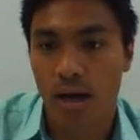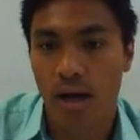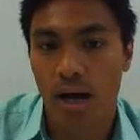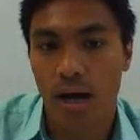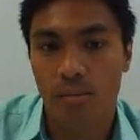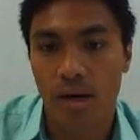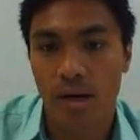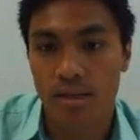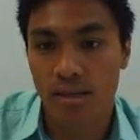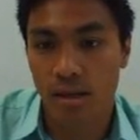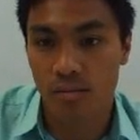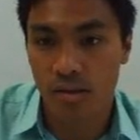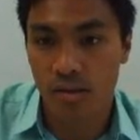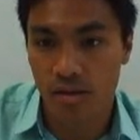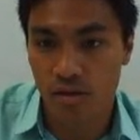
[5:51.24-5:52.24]
a
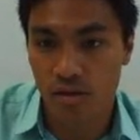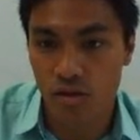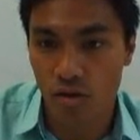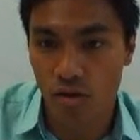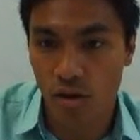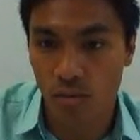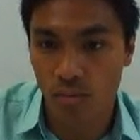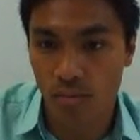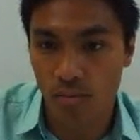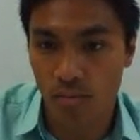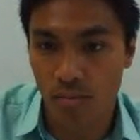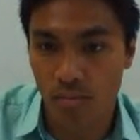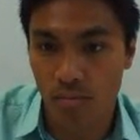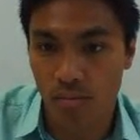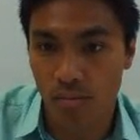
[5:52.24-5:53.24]
substance. You're going to
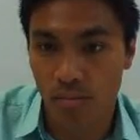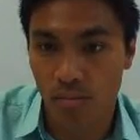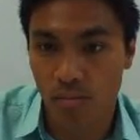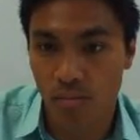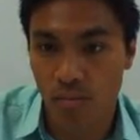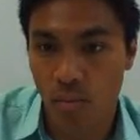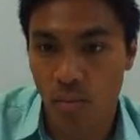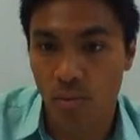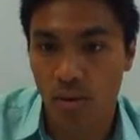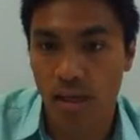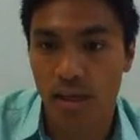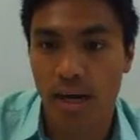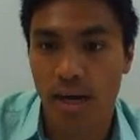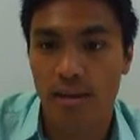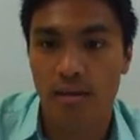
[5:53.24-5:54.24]
probably
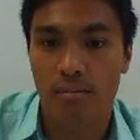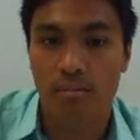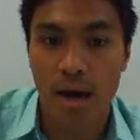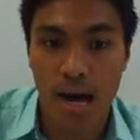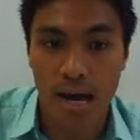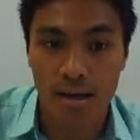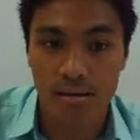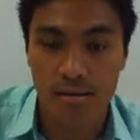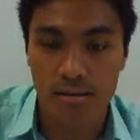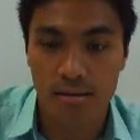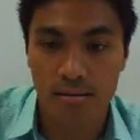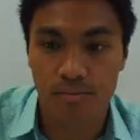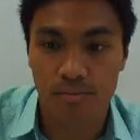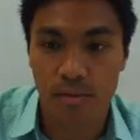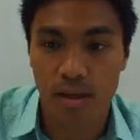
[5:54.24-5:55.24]
get the mass.